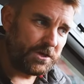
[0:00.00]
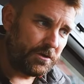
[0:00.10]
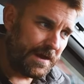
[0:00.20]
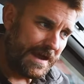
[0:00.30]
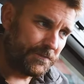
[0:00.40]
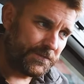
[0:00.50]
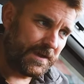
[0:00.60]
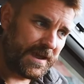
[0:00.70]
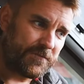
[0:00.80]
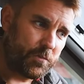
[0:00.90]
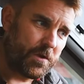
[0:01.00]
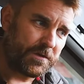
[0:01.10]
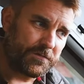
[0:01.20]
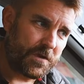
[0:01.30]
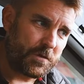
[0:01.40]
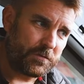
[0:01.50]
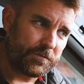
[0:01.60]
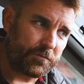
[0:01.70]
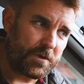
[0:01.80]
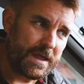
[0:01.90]
You have to have one of
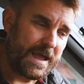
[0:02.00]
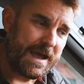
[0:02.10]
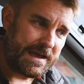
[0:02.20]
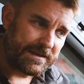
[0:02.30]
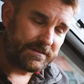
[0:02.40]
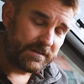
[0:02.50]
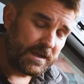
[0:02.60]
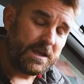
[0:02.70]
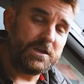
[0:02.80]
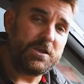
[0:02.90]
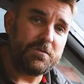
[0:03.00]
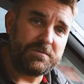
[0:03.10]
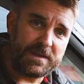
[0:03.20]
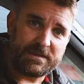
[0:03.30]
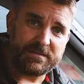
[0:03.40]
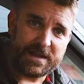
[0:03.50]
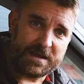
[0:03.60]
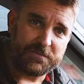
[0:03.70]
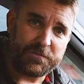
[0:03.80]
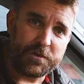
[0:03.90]
those three, and you need to
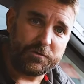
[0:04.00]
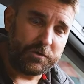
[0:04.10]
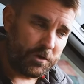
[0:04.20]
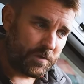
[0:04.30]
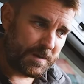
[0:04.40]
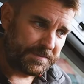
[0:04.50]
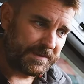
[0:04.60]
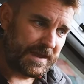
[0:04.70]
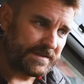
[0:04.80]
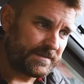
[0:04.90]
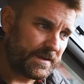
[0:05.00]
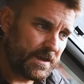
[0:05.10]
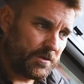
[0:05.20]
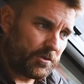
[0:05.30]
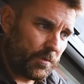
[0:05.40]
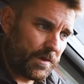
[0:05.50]
have the new update. So